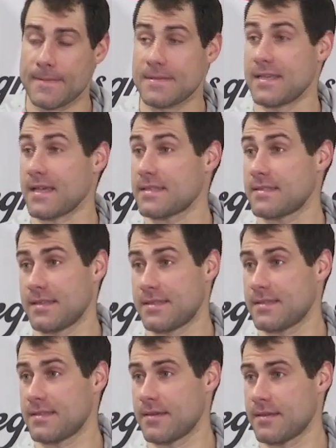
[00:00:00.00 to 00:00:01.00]
Six,
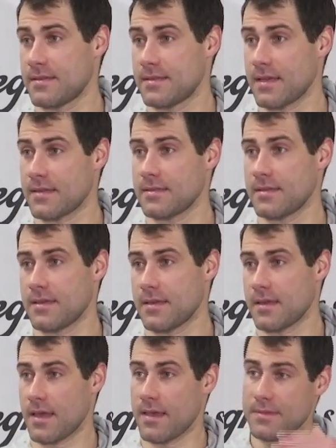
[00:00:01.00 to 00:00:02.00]
it's six
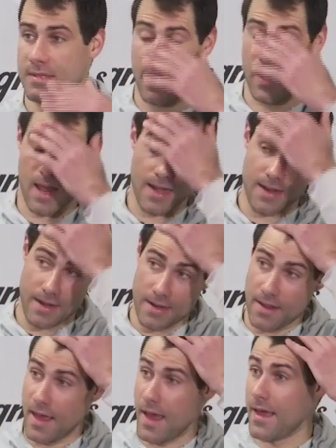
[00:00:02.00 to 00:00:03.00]
games. I, I
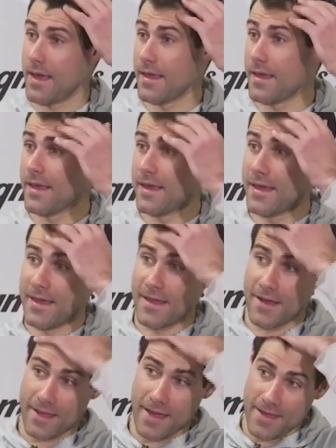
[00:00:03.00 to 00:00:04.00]
didn't. Yeah.
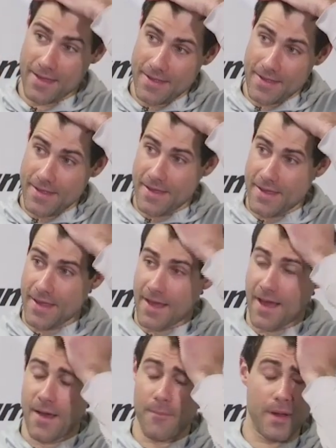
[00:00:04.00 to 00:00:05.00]
Okay.
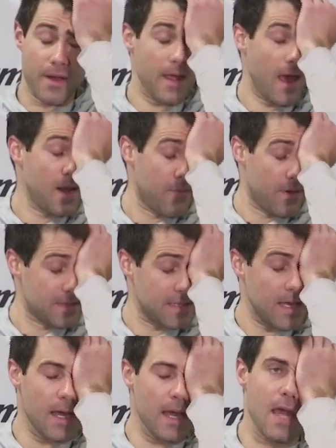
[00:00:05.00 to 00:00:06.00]
Um, but anyways,
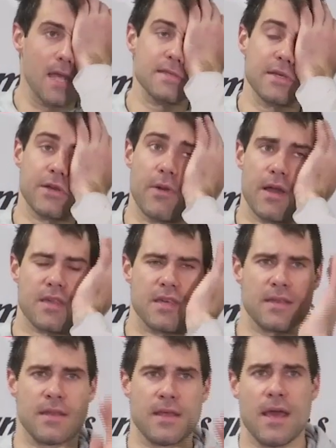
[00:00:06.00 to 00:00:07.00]
to uh, answer your
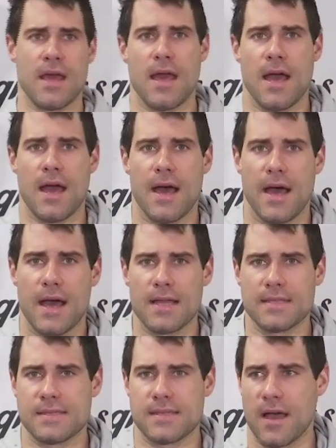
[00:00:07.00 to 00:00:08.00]
question, uh,
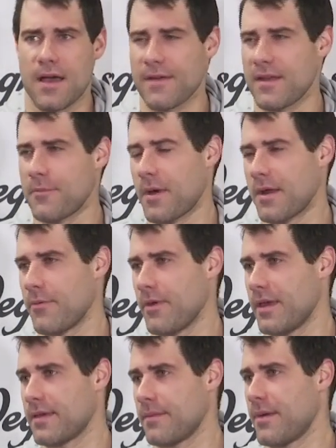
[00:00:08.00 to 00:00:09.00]
it's tough. I don't want to
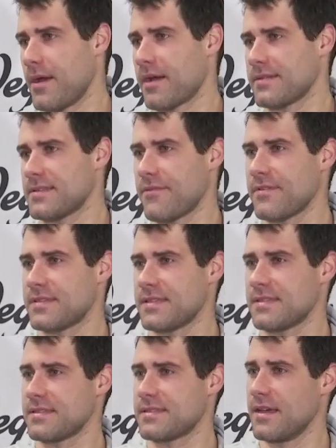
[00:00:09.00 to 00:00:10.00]
really compare because every
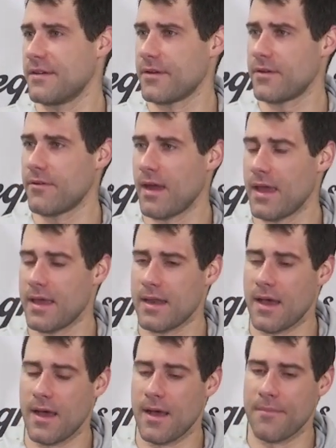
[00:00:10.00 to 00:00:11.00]
season's different,
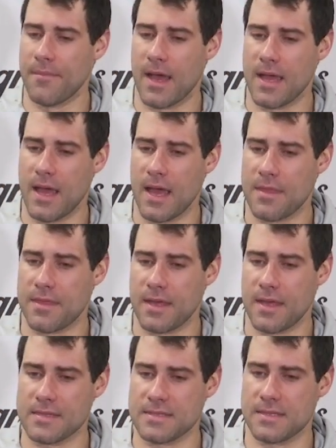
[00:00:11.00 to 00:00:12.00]
right? Um, I, I,
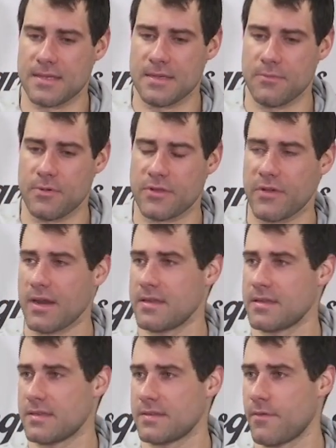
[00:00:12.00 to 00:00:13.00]
think as a team, we're
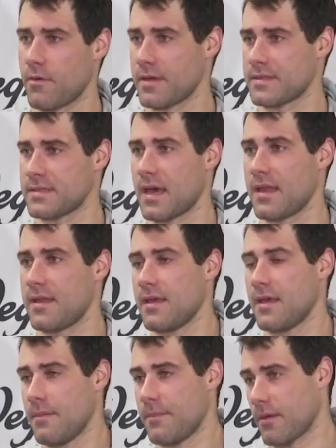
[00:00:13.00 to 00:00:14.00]
trying to just focus on
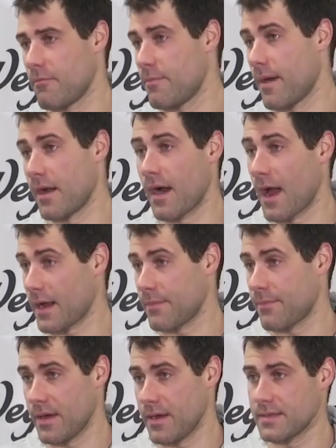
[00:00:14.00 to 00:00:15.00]
becoming better
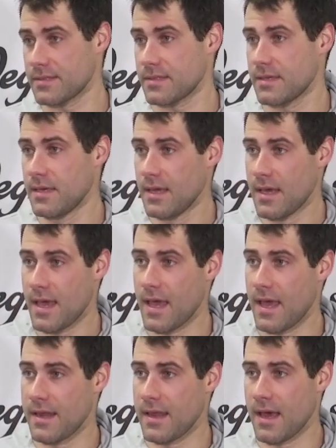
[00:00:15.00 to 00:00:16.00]
hockey players
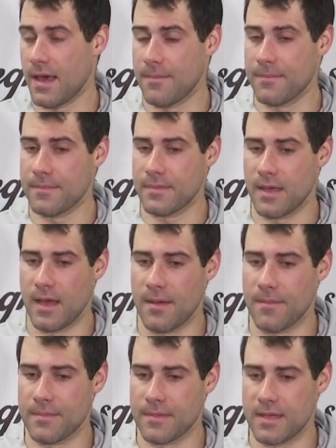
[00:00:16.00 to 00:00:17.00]
and um,
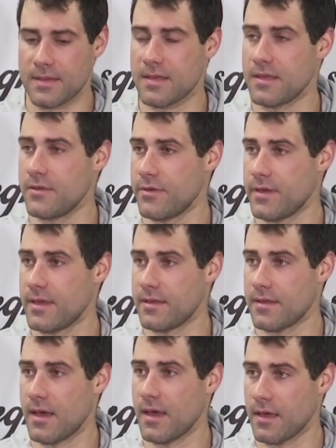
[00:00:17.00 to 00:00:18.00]
um,
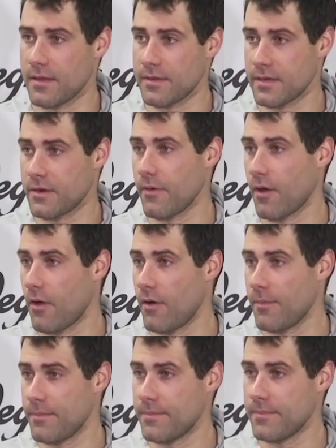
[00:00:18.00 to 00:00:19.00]
continuing to, to,
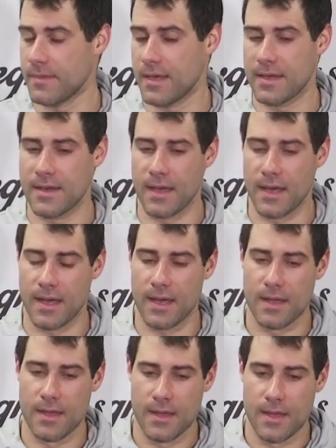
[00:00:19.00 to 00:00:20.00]
grow and, and
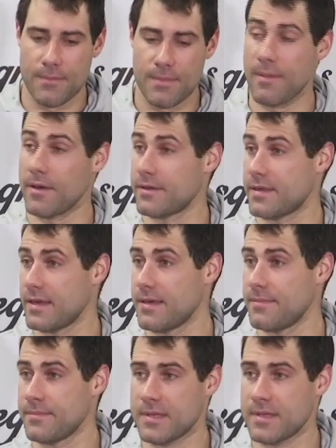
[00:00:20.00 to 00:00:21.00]
uh, be a better
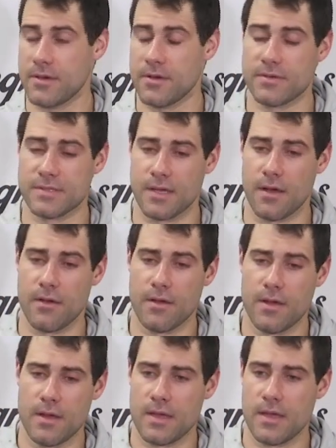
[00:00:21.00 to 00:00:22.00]
team too. So,
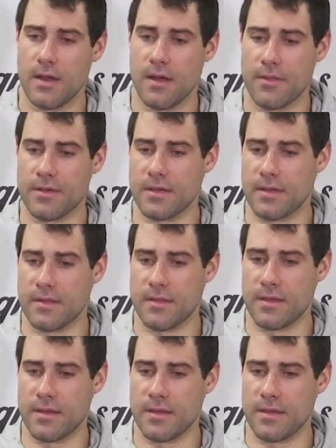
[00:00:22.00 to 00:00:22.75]
you know, there,